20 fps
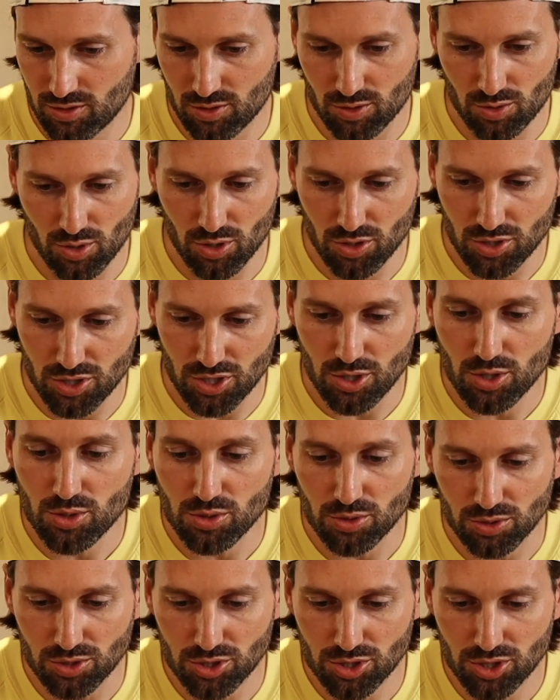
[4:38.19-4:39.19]
They're
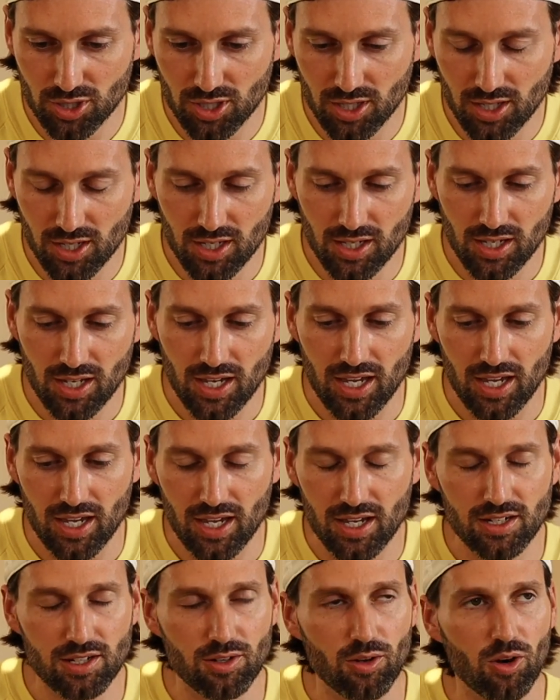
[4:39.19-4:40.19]
huge,
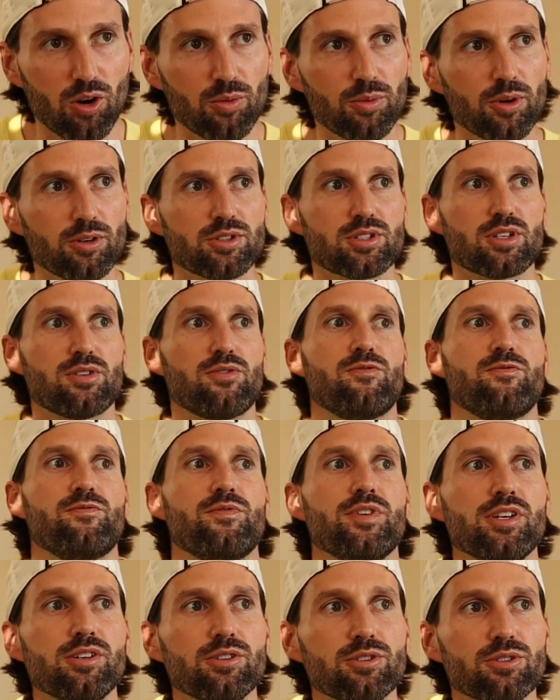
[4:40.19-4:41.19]
and it almost
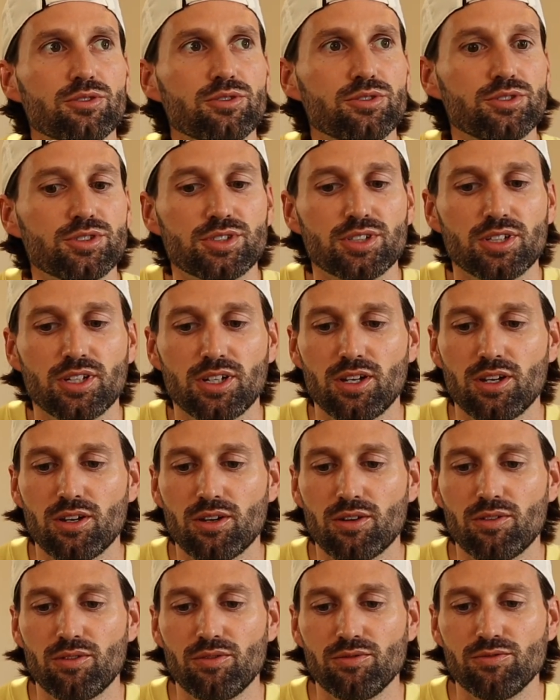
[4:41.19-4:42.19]
feels
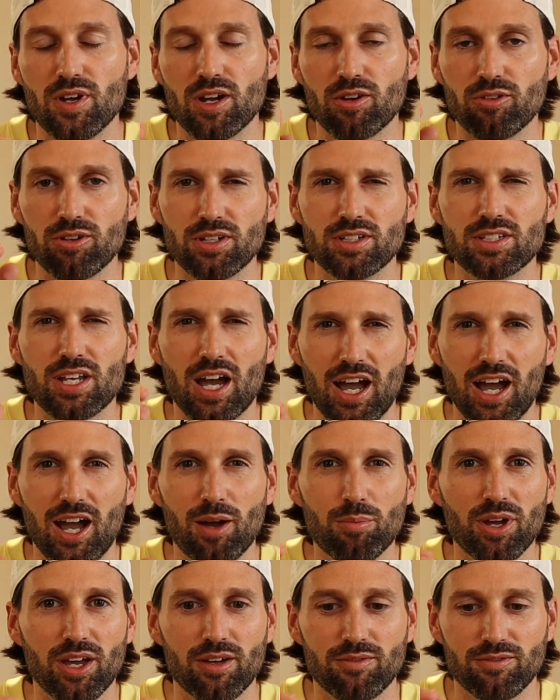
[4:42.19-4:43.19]
very
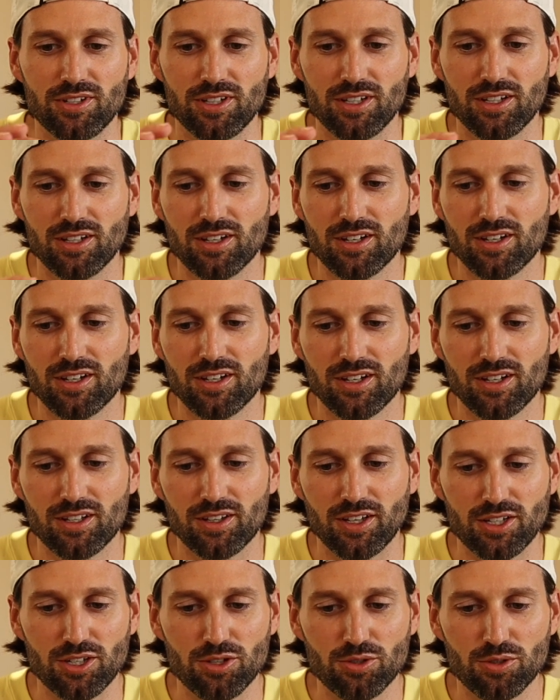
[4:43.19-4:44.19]
top heavy.
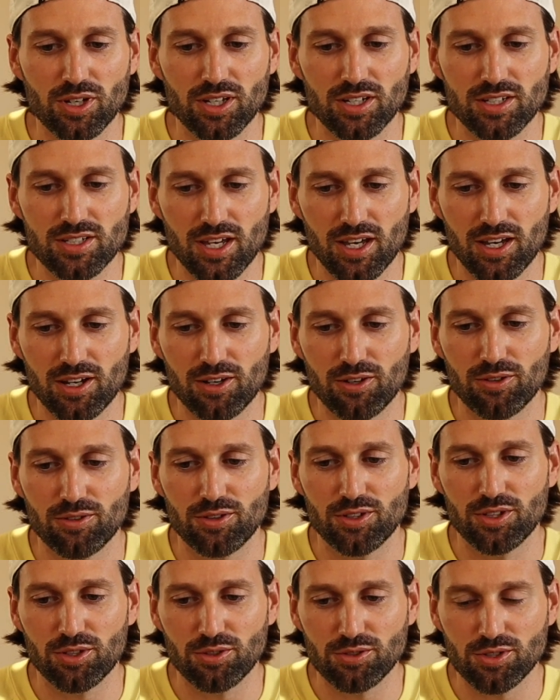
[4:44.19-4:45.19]
You can tell
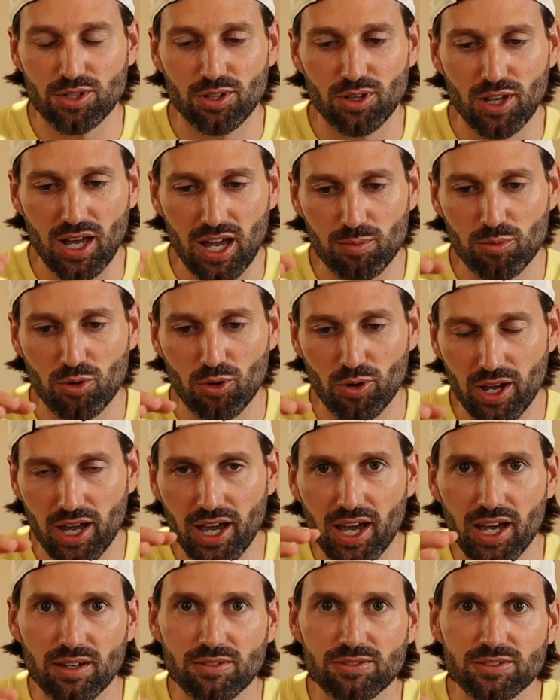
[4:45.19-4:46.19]
that there's a lot more
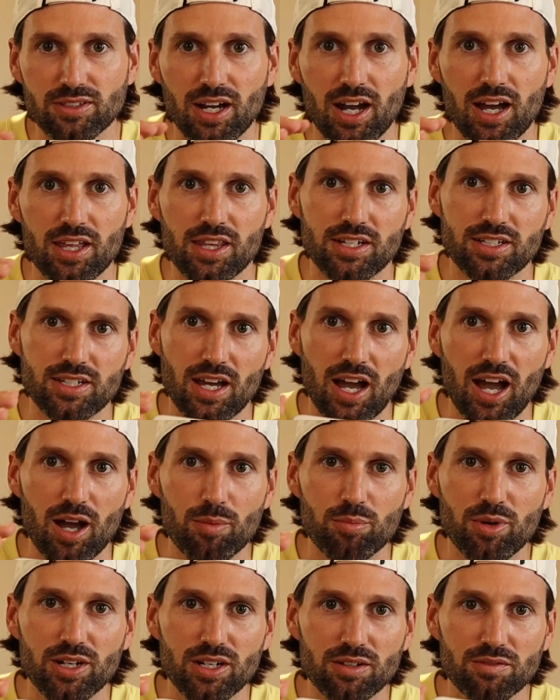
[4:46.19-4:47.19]
heft on the
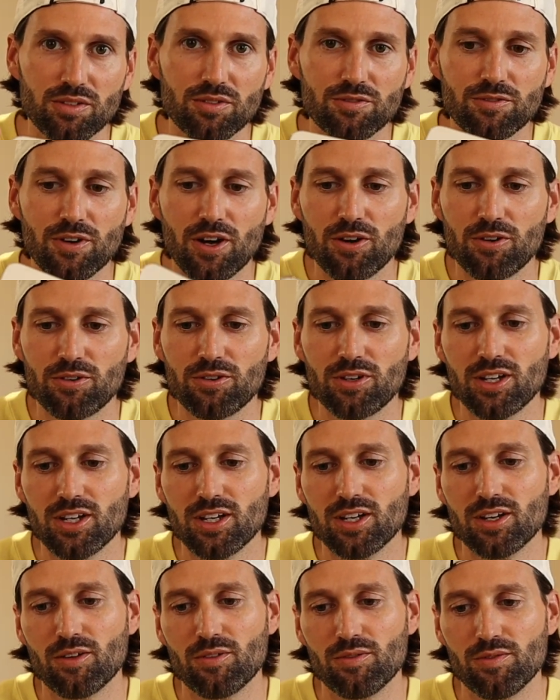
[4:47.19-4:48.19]
top end of the phone
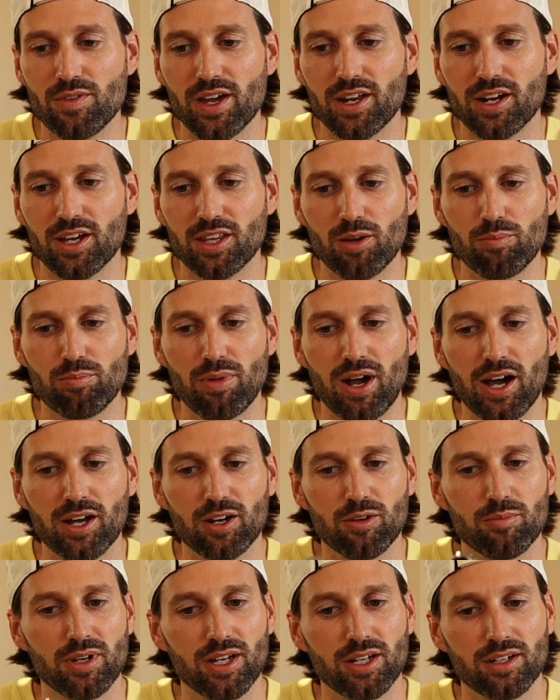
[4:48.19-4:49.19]
than on the
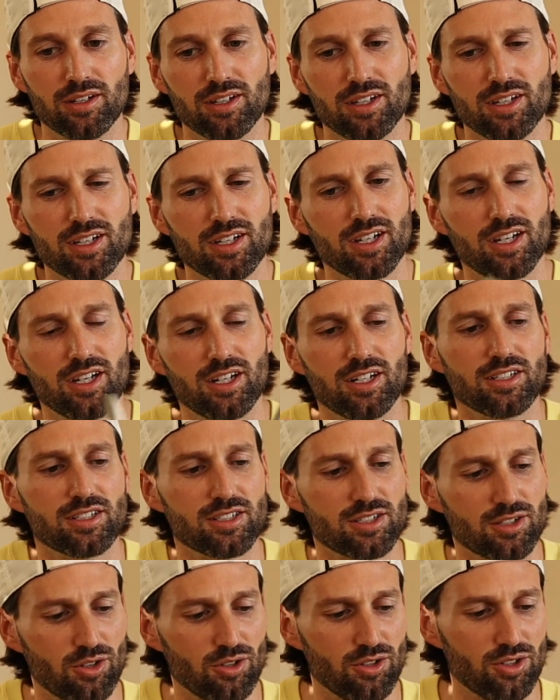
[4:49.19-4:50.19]
bottom end.
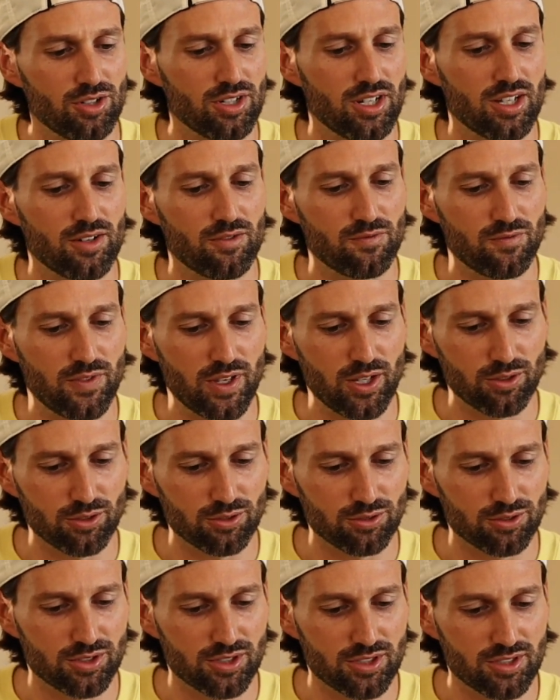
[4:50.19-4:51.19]
It
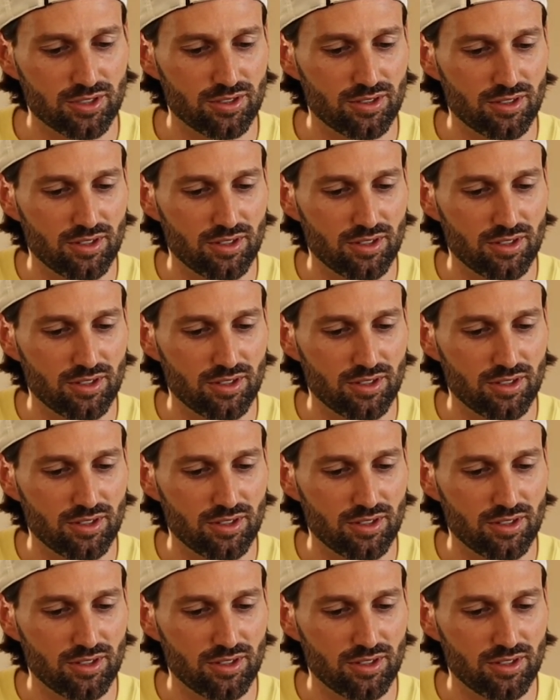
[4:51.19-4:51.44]
feels